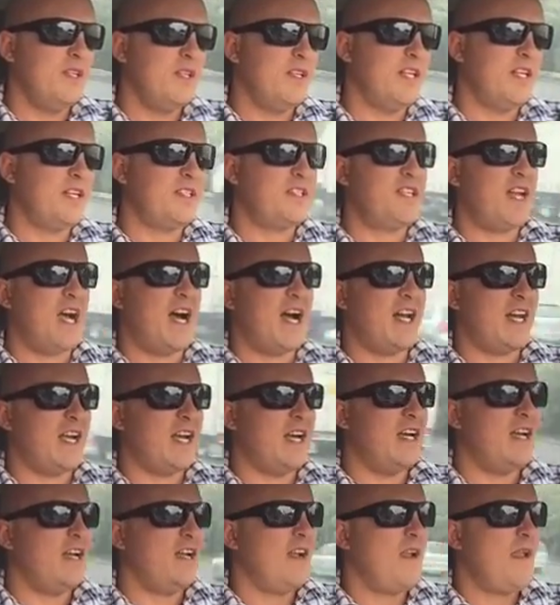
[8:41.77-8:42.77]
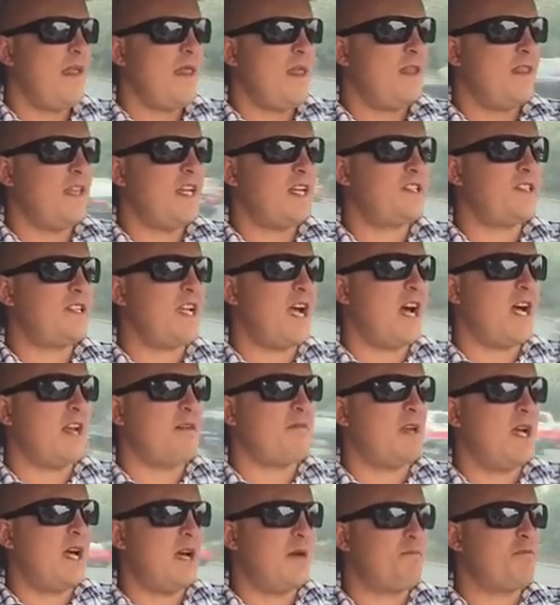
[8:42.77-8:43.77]
They start a, they start
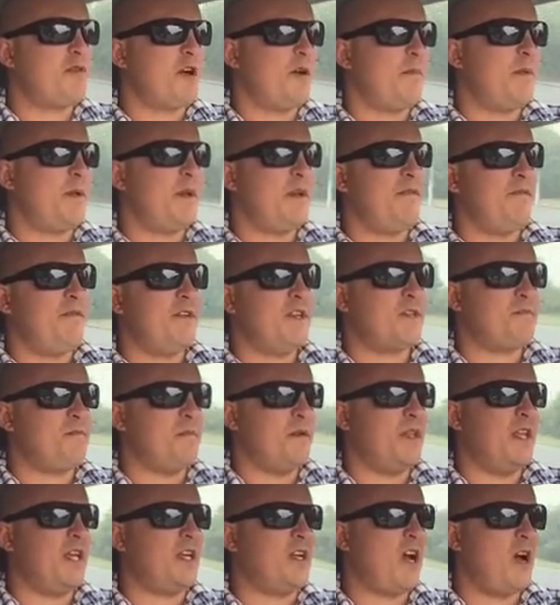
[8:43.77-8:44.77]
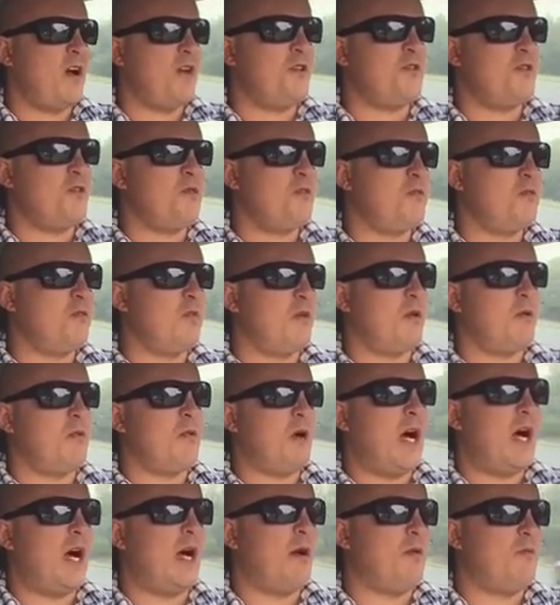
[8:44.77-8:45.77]
a property investment. They go and do
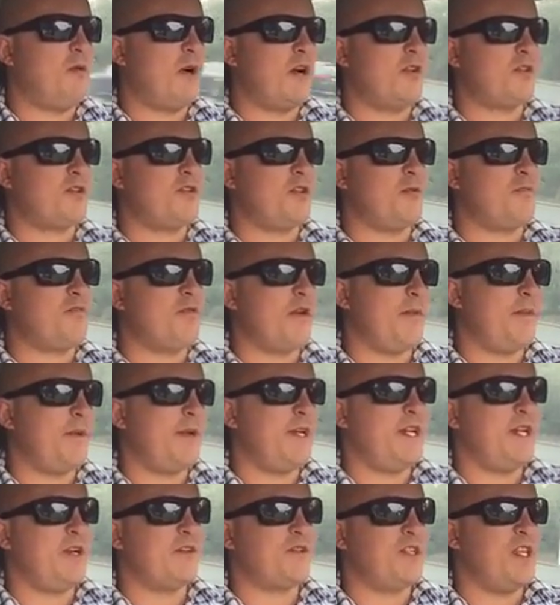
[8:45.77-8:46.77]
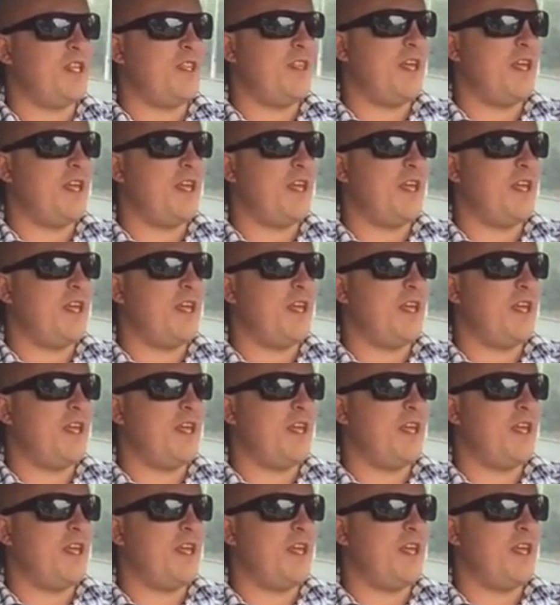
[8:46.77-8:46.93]
uh, one or two property deals, then